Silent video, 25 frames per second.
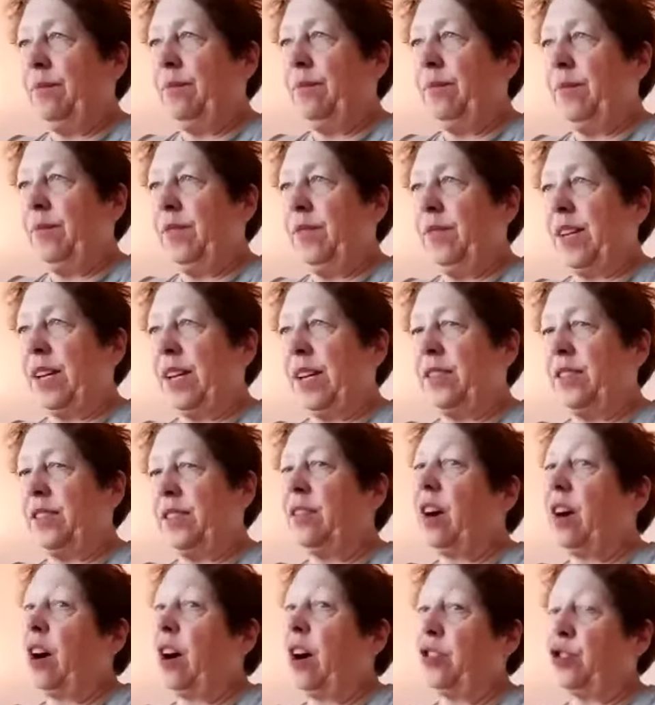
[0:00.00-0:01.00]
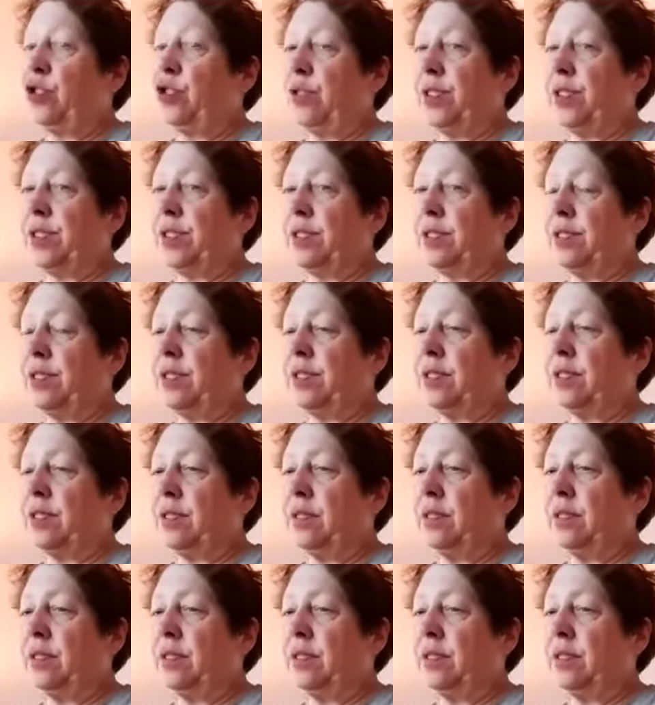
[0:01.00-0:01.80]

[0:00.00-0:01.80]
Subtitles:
That there are choices.